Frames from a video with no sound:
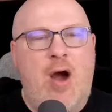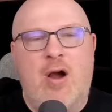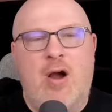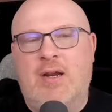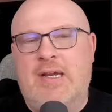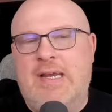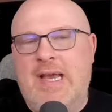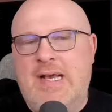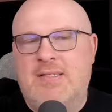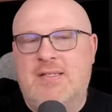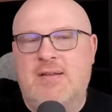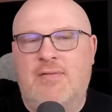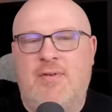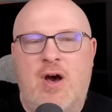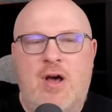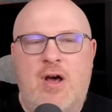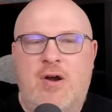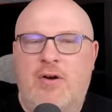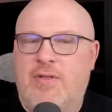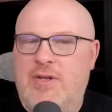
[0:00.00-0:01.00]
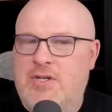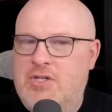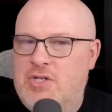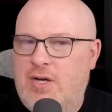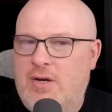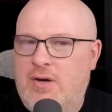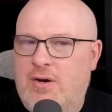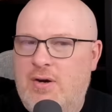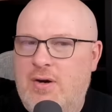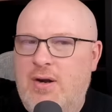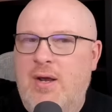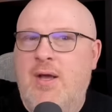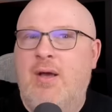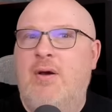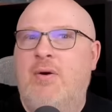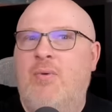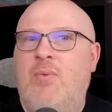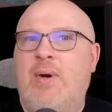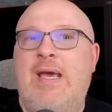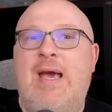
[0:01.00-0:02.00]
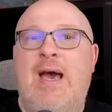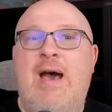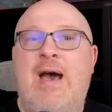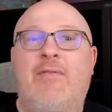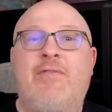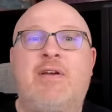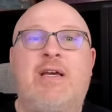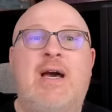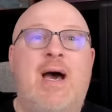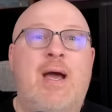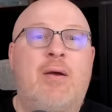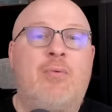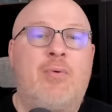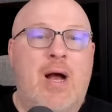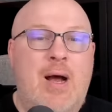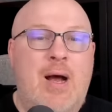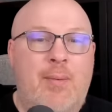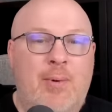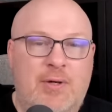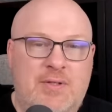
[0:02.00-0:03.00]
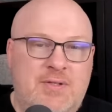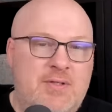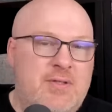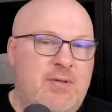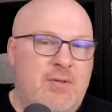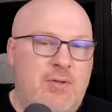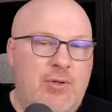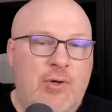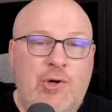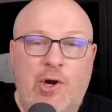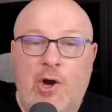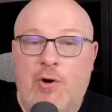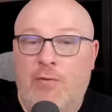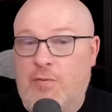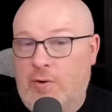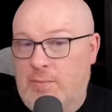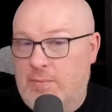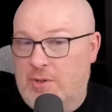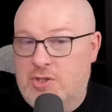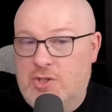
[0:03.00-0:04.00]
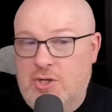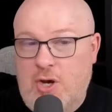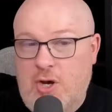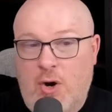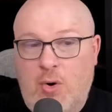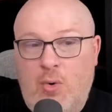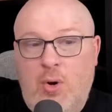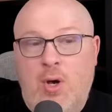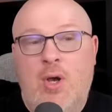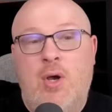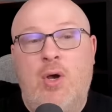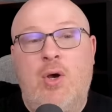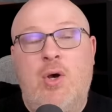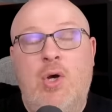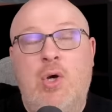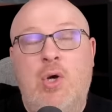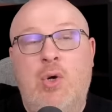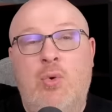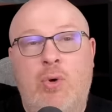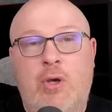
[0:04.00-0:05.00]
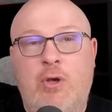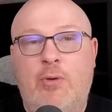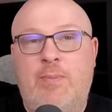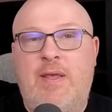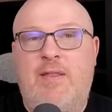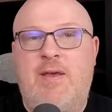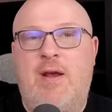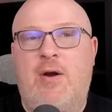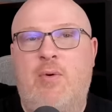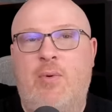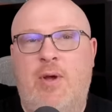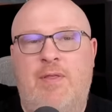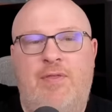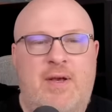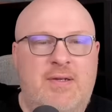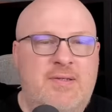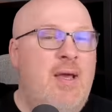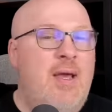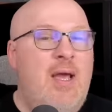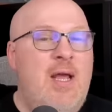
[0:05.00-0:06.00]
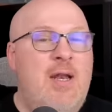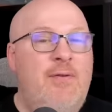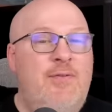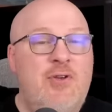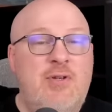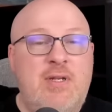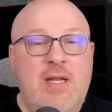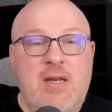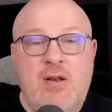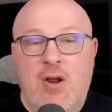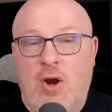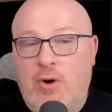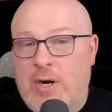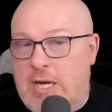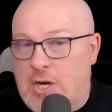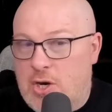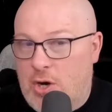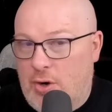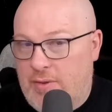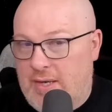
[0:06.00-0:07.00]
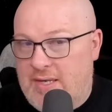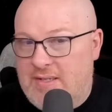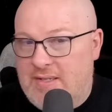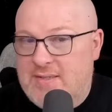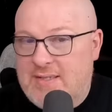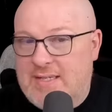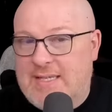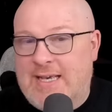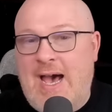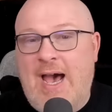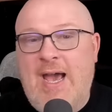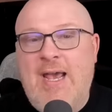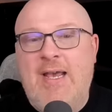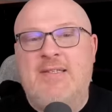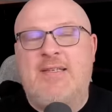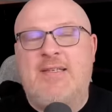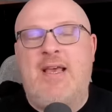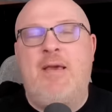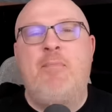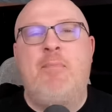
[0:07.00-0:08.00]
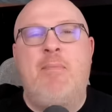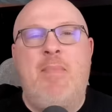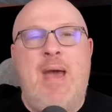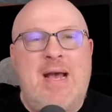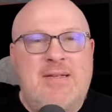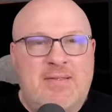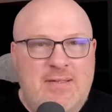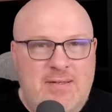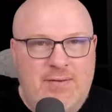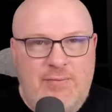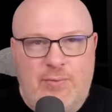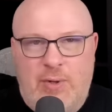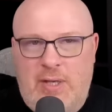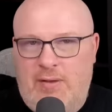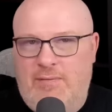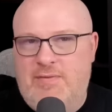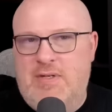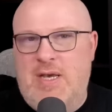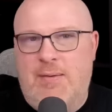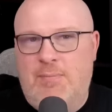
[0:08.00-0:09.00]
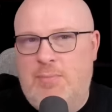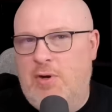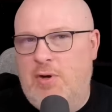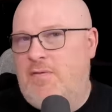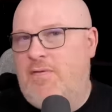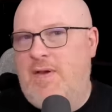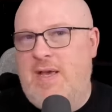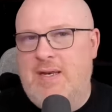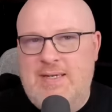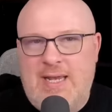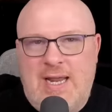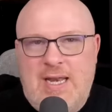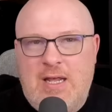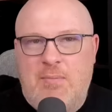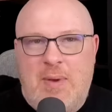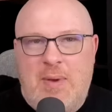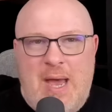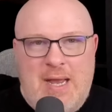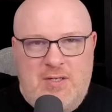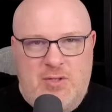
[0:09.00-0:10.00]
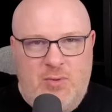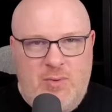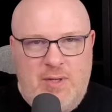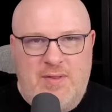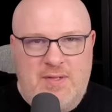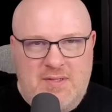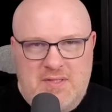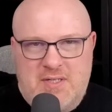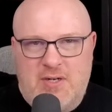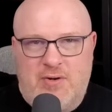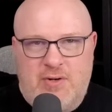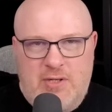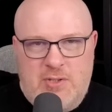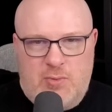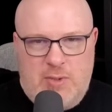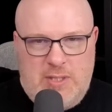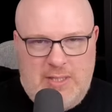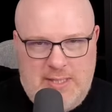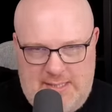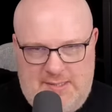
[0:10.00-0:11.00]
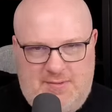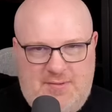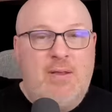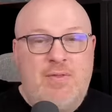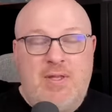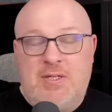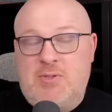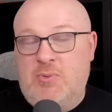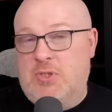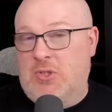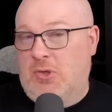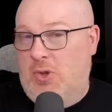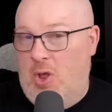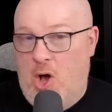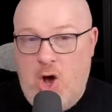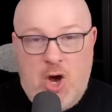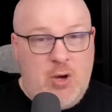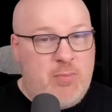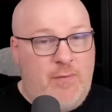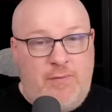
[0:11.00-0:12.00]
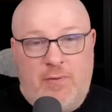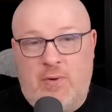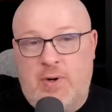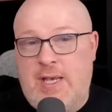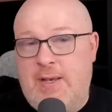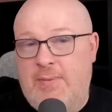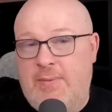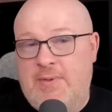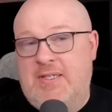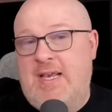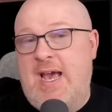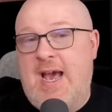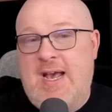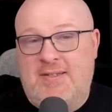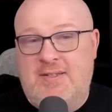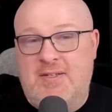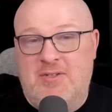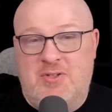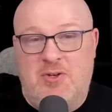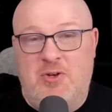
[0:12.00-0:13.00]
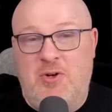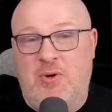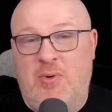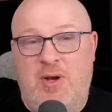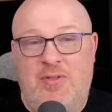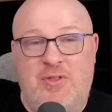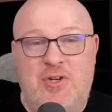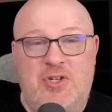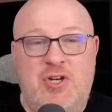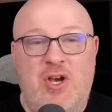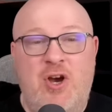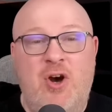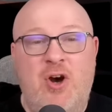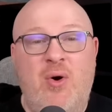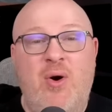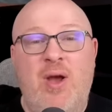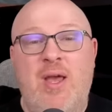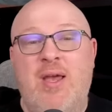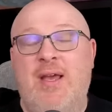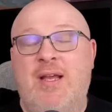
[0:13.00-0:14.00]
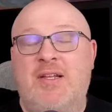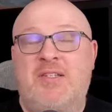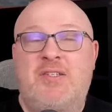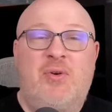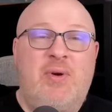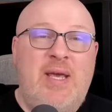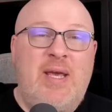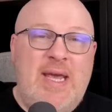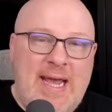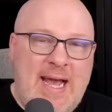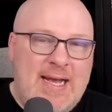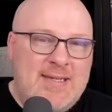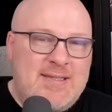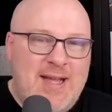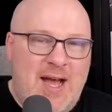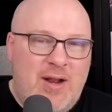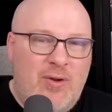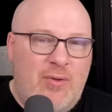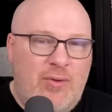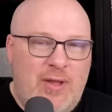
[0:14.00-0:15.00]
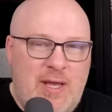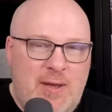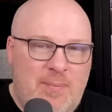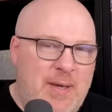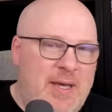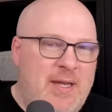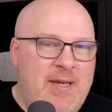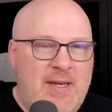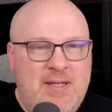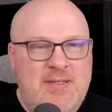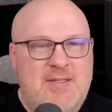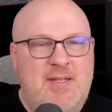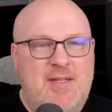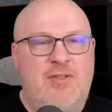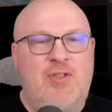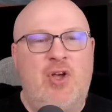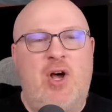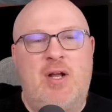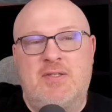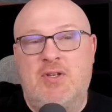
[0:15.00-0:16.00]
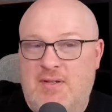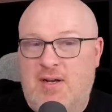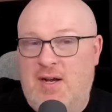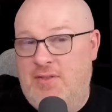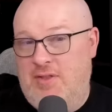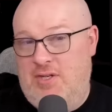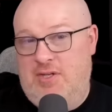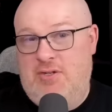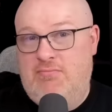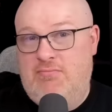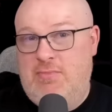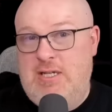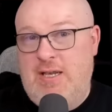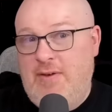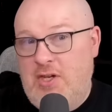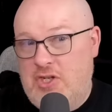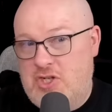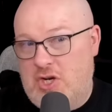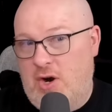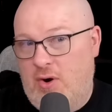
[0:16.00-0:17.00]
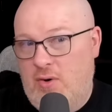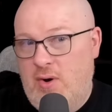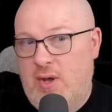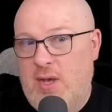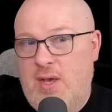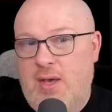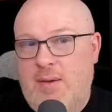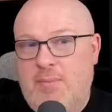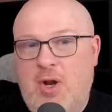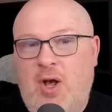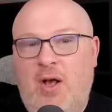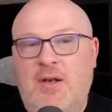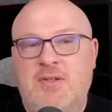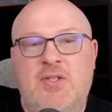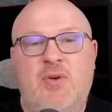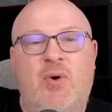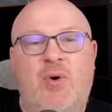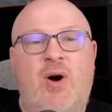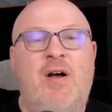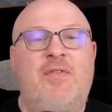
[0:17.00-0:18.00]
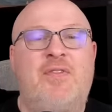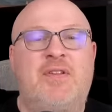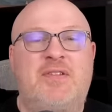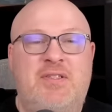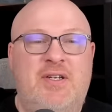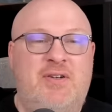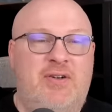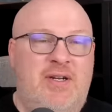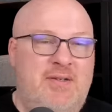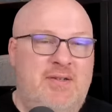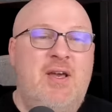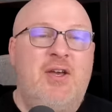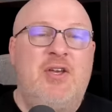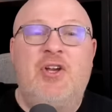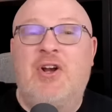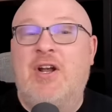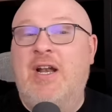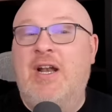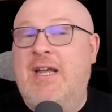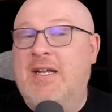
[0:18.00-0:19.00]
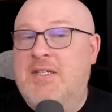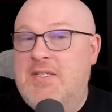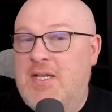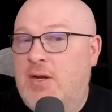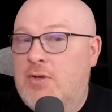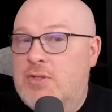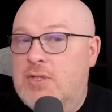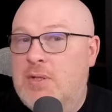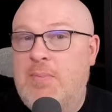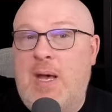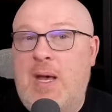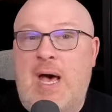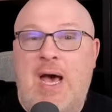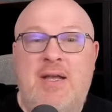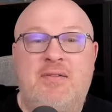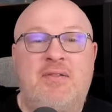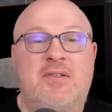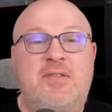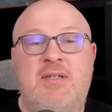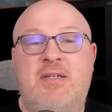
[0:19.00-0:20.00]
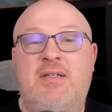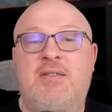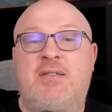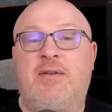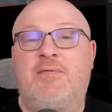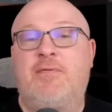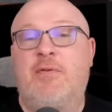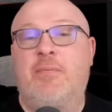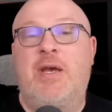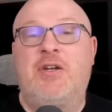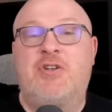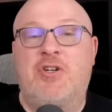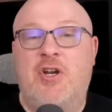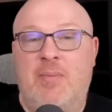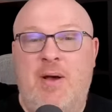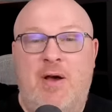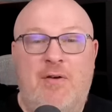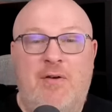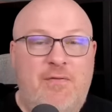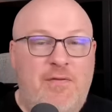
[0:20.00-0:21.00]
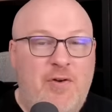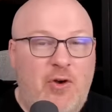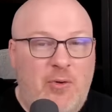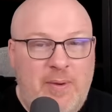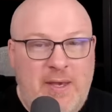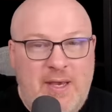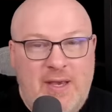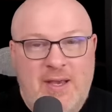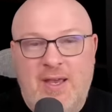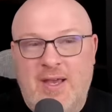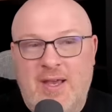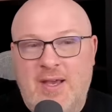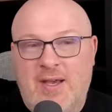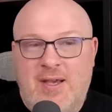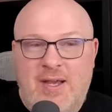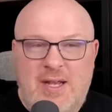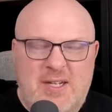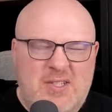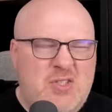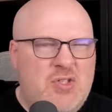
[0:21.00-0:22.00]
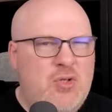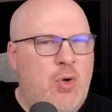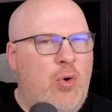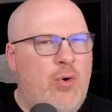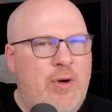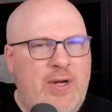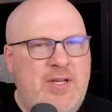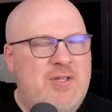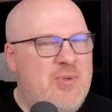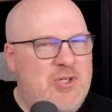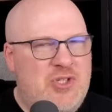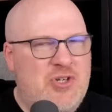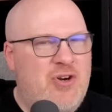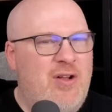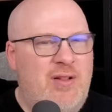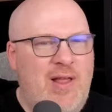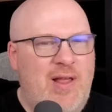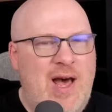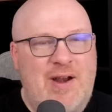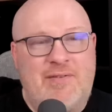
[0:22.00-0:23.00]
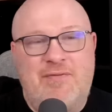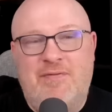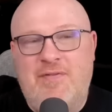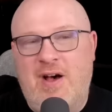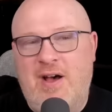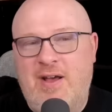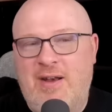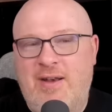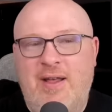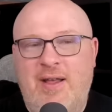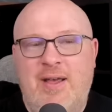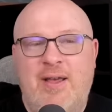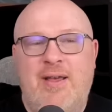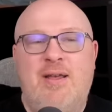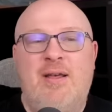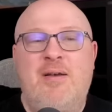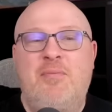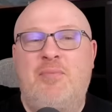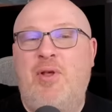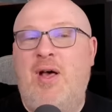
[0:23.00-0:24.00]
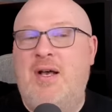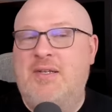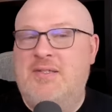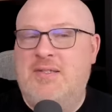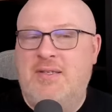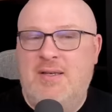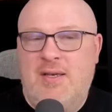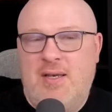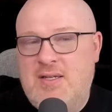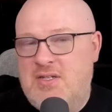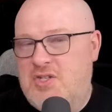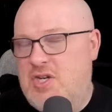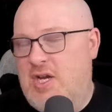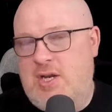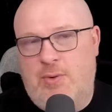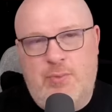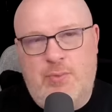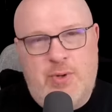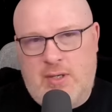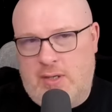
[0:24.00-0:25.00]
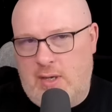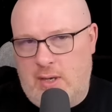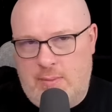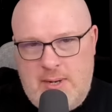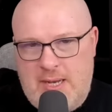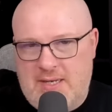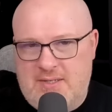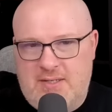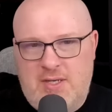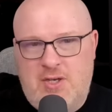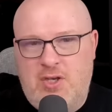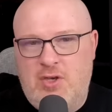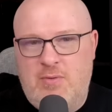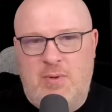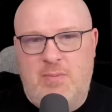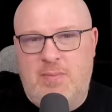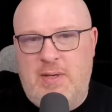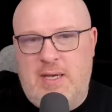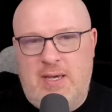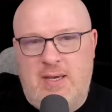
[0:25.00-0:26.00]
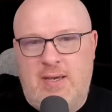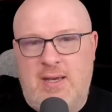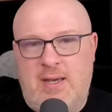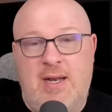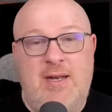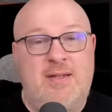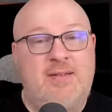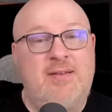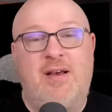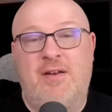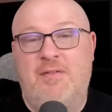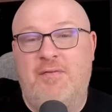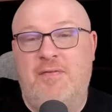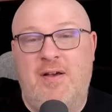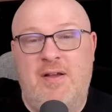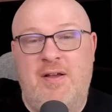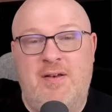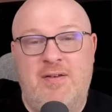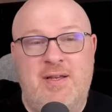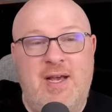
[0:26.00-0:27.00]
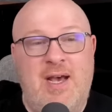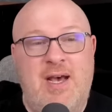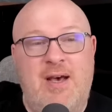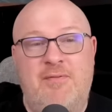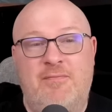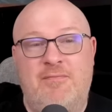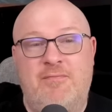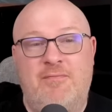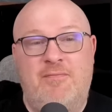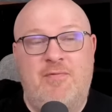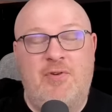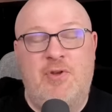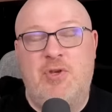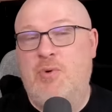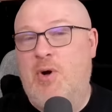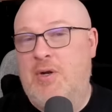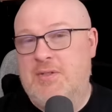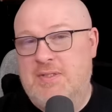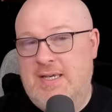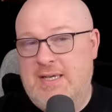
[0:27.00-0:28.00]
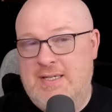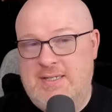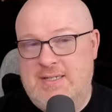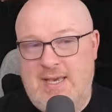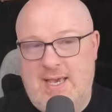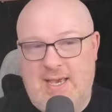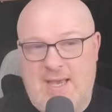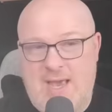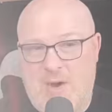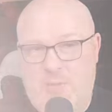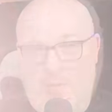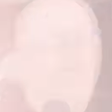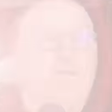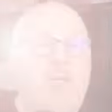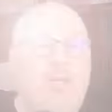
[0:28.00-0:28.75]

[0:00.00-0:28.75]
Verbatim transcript: our guest of honor this year, we have Guy Roberts, Uno from the show, who will be there with us. And if you didn't already know this, Guy is a massive Wheel of Time book fan, dating back to when the series released. This was long before he was cast as Uno on the show, and so he has not only opinions and thoughts on the TV show, but also on the series. You're going to get to hear some behind the scenes information about filming and stories, which are a lot of fun. Plus, he's genuinely amazing human being and a ton of fun uh, for you all to get to hang out with.